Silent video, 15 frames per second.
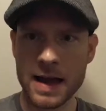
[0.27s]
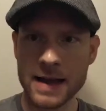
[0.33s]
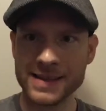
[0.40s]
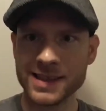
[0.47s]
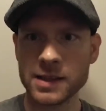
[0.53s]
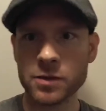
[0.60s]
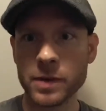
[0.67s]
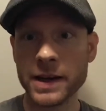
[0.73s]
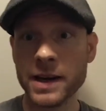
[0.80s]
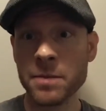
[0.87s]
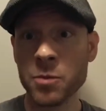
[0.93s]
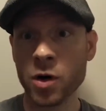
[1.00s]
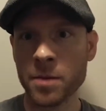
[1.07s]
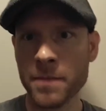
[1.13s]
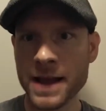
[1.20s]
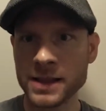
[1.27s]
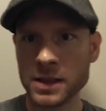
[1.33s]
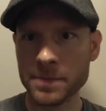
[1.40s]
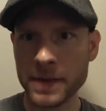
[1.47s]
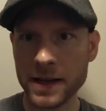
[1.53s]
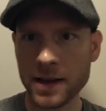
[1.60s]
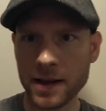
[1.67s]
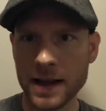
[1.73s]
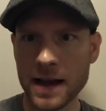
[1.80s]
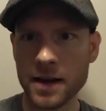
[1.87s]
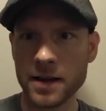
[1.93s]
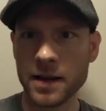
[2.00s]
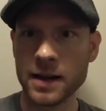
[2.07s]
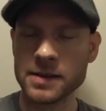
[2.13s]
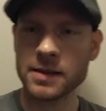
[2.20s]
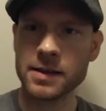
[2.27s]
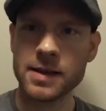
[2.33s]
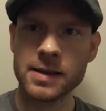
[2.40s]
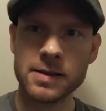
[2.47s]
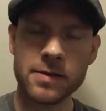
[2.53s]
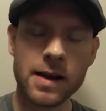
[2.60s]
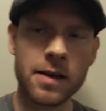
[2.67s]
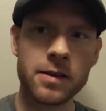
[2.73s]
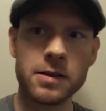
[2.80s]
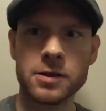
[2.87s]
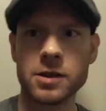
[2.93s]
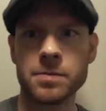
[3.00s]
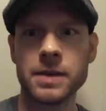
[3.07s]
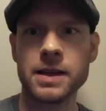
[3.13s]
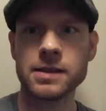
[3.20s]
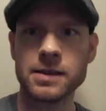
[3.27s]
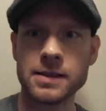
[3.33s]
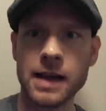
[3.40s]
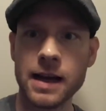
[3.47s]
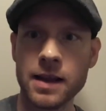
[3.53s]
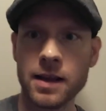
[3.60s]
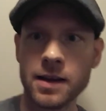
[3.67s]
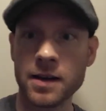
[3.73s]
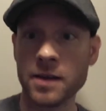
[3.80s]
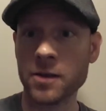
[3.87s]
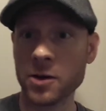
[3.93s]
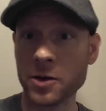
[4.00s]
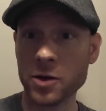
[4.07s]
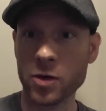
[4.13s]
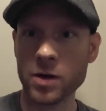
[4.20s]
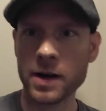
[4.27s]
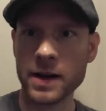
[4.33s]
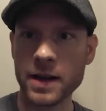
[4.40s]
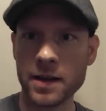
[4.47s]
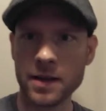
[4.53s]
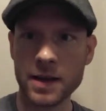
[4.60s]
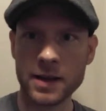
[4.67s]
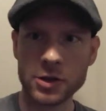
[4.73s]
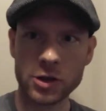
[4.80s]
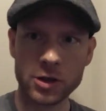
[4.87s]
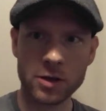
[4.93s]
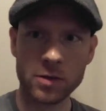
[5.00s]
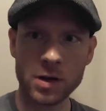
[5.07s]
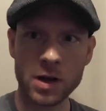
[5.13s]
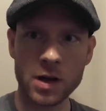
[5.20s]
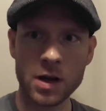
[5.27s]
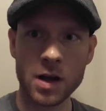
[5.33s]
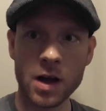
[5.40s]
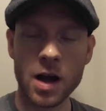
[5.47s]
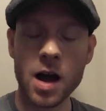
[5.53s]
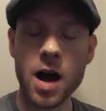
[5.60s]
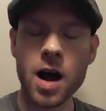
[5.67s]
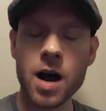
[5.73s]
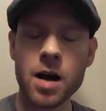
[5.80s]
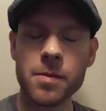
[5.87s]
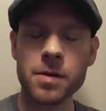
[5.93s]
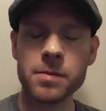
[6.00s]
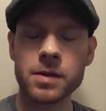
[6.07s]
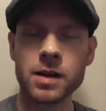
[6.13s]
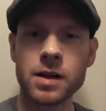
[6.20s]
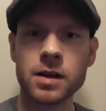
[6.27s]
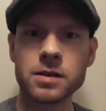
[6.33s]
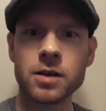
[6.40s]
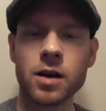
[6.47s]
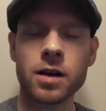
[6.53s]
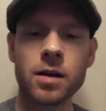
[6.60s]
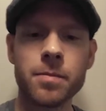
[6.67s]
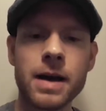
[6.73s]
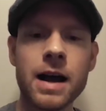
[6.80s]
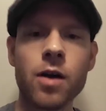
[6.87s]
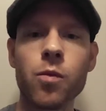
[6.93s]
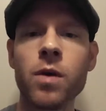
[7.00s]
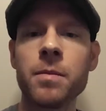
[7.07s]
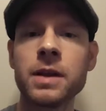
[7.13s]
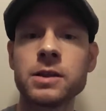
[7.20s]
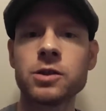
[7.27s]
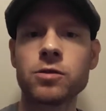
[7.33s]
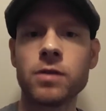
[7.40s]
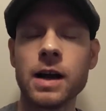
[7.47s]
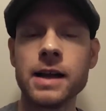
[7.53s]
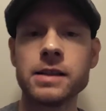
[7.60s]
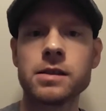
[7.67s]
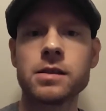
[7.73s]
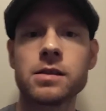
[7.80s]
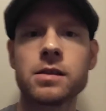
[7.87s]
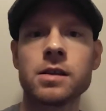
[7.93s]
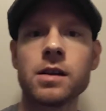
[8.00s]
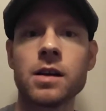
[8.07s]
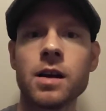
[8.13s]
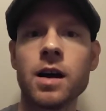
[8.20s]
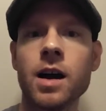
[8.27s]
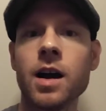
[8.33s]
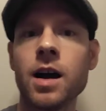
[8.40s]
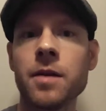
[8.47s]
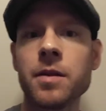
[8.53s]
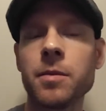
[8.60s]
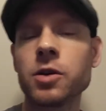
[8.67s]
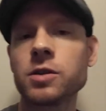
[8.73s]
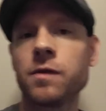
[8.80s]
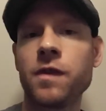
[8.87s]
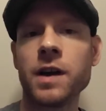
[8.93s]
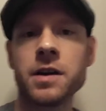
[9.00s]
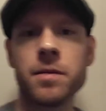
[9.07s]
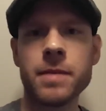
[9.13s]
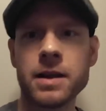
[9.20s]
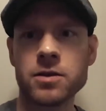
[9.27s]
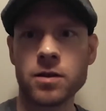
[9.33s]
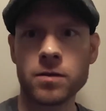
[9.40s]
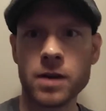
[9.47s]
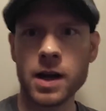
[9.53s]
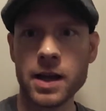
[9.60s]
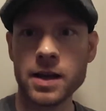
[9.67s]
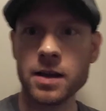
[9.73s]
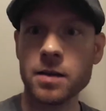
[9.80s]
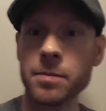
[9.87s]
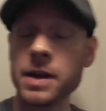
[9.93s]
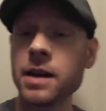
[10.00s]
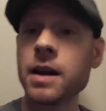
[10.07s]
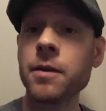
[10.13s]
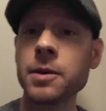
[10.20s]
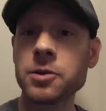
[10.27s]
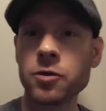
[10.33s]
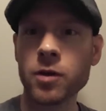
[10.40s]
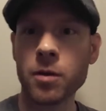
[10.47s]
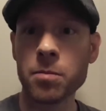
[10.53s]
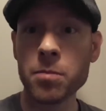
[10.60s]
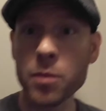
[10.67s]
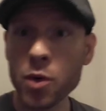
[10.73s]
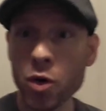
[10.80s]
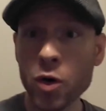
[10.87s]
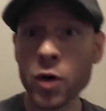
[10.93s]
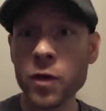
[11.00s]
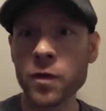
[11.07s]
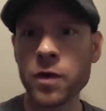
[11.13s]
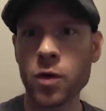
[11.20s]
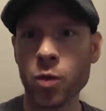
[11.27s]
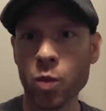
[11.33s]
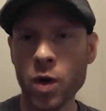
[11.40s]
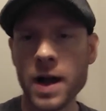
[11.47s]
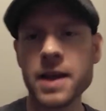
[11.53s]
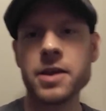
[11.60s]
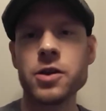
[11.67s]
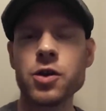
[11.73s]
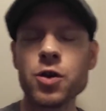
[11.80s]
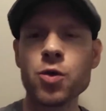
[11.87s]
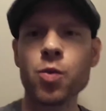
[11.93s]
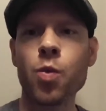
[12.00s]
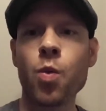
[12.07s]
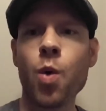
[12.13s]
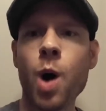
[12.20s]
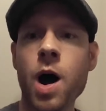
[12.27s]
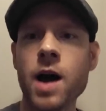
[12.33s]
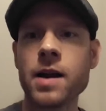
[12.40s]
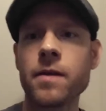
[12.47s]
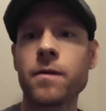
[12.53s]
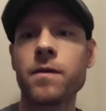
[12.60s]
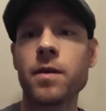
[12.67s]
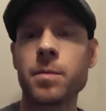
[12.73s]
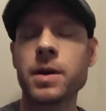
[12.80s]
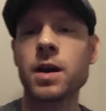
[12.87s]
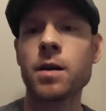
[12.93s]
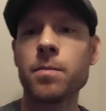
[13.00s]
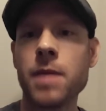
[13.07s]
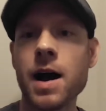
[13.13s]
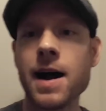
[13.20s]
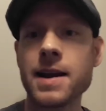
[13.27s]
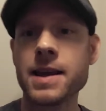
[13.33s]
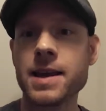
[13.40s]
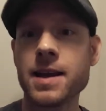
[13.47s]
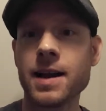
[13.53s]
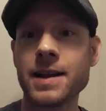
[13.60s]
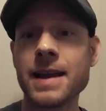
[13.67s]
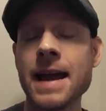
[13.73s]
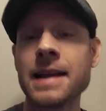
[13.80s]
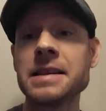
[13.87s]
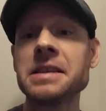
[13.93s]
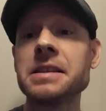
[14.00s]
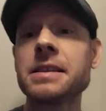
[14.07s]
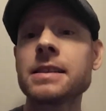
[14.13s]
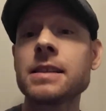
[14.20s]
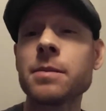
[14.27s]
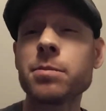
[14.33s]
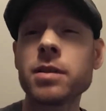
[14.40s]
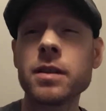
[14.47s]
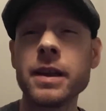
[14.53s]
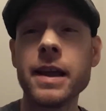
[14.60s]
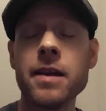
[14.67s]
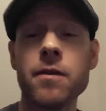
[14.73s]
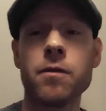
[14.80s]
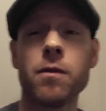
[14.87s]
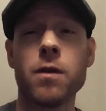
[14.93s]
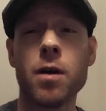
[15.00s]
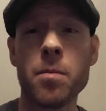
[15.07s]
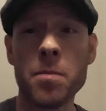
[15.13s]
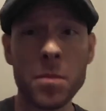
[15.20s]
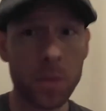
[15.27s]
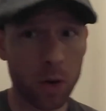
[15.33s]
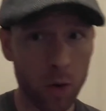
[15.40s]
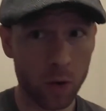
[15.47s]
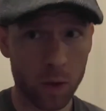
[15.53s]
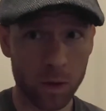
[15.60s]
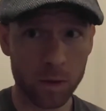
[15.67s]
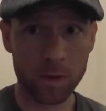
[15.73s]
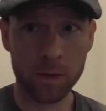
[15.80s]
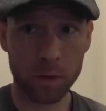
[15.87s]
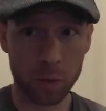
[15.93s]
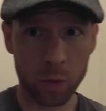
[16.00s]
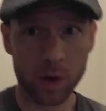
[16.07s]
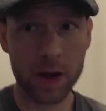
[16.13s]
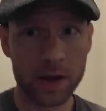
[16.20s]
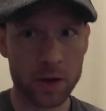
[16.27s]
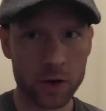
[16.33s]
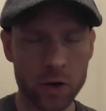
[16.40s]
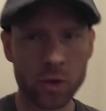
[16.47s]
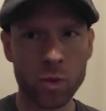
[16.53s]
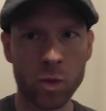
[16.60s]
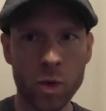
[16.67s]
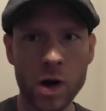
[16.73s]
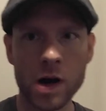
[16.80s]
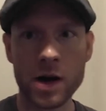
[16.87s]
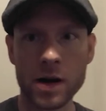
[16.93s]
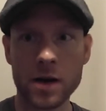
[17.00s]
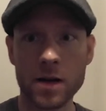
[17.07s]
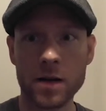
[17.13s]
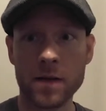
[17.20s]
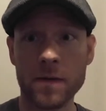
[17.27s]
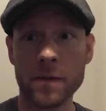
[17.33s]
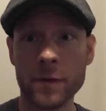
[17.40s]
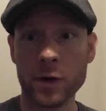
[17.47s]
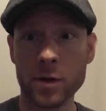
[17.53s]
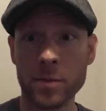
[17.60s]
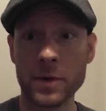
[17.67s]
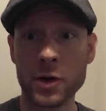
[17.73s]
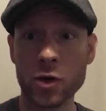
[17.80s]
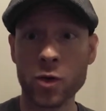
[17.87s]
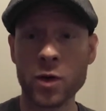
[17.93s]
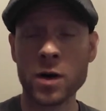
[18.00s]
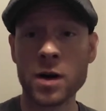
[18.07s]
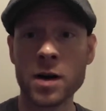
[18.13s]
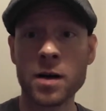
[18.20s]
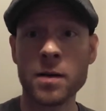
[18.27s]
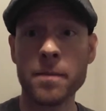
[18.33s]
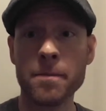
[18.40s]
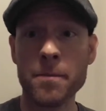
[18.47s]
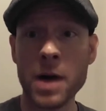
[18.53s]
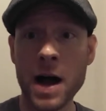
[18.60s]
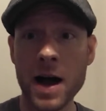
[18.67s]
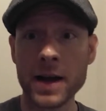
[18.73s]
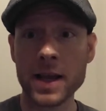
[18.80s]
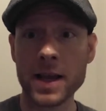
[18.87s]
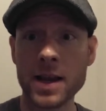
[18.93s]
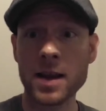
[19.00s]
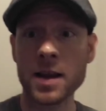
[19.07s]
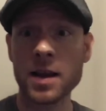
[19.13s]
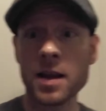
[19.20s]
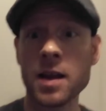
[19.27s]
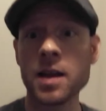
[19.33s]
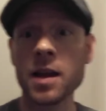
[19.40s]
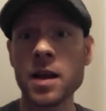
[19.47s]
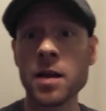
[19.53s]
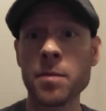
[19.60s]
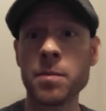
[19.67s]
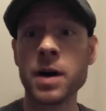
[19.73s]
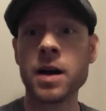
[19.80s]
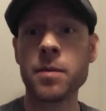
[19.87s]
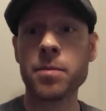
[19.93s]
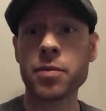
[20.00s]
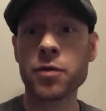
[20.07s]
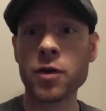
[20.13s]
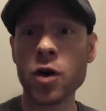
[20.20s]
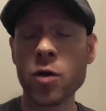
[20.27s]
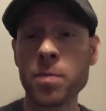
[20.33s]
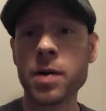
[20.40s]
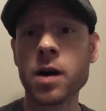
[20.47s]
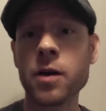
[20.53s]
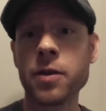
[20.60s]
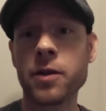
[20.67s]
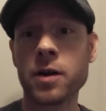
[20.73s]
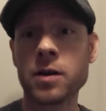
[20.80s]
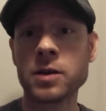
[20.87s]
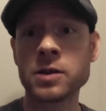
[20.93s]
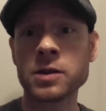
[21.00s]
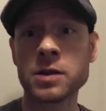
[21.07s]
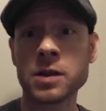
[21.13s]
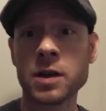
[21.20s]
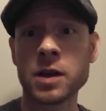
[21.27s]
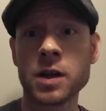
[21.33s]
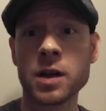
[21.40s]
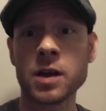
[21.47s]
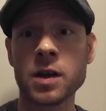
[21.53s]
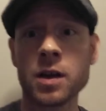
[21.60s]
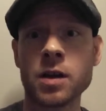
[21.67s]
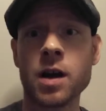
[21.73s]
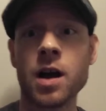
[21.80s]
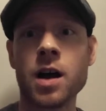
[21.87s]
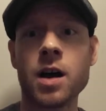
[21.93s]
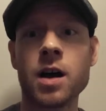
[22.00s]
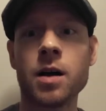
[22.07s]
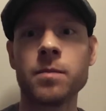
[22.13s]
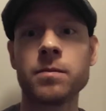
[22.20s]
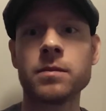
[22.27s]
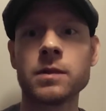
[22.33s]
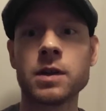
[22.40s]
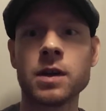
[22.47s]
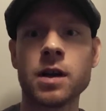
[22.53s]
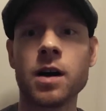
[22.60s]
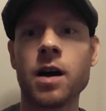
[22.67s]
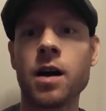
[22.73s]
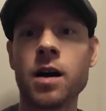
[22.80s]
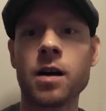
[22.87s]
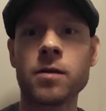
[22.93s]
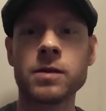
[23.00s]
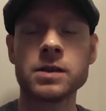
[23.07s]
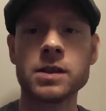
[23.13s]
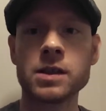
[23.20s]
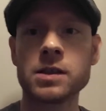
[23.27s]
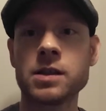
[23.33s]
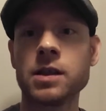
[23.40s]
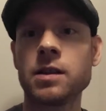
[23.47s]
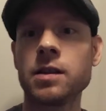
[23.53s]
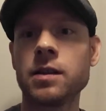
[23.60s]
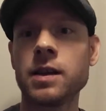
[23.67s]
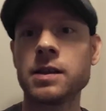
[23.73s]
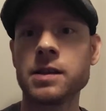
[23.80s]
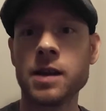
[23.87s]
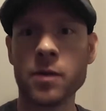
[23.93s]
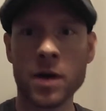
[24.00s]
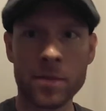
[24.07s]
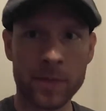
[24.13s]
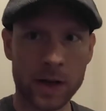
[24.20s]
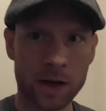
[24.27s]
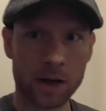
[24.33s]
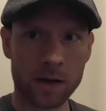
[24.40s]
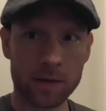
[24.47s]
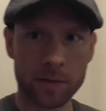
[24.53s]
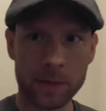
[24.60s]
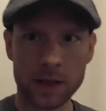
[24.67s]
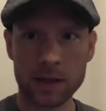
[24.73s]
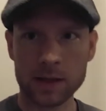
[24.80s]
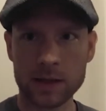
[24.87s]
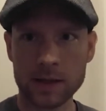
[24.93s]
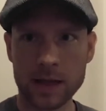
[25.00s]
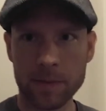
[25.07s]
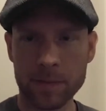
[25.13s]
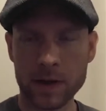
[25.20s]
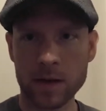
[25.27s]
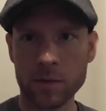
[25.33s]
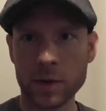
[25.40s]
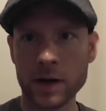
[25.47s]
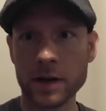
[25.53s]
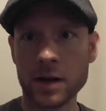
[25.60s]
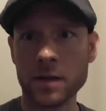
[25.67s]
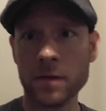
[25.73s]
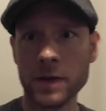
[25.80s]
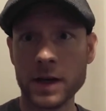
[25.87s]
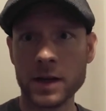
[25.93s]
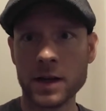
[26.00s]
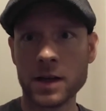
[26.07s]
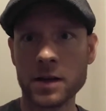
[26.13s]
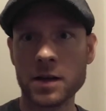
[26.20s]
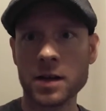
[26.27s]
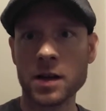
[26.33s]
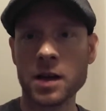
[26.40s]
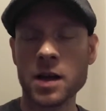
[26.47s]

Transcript: Since we need more men speaking out against this rather than just being silent and or ignoring the issue, um, I'm going to talk about women's rights. Um, the most fundamental right, being able to remove what you want from your body. Again, simply remove what you want from your body. But pro-birthers um, are resistant to this. They want big government to step in when convenient.